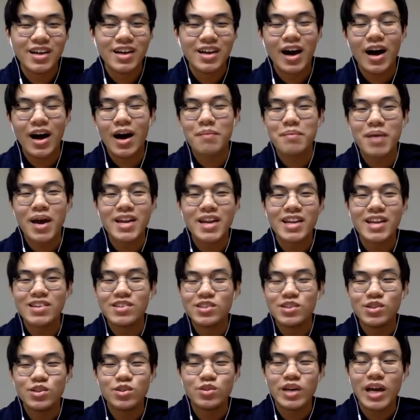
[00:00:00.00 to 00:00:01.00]
and then
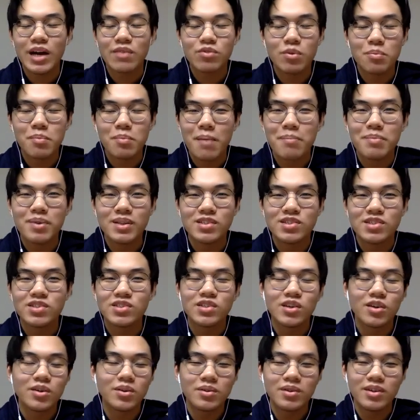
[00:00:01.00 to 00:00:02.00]
you get remembered,
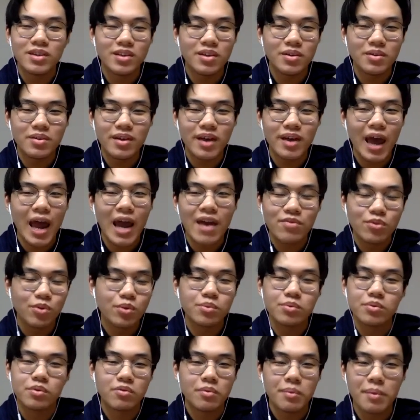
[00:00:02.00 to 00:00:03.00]
so
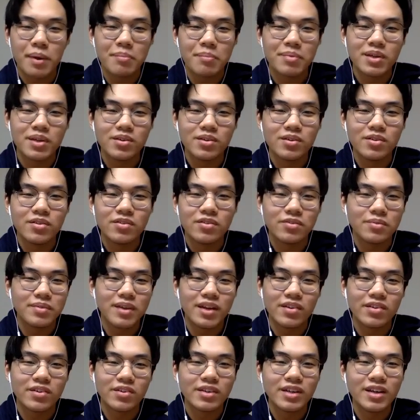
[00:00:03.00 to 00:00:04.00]
everyone will remember you from
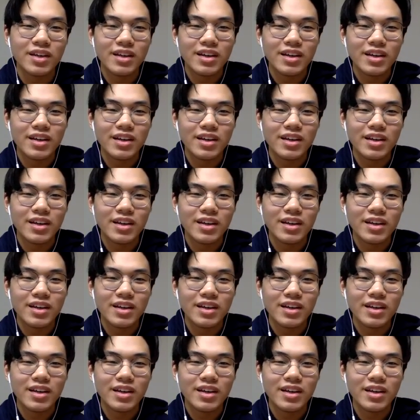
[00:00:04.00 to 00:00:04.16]
then on.